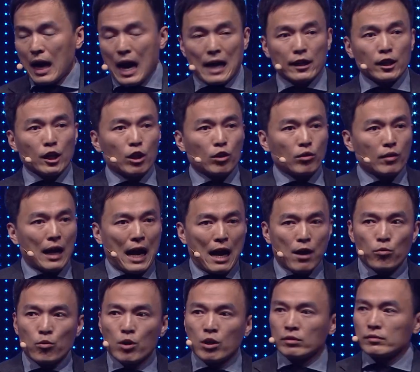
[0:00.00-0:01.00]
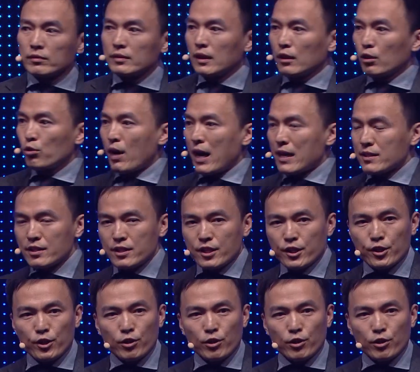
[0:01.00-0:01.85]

I know I won't question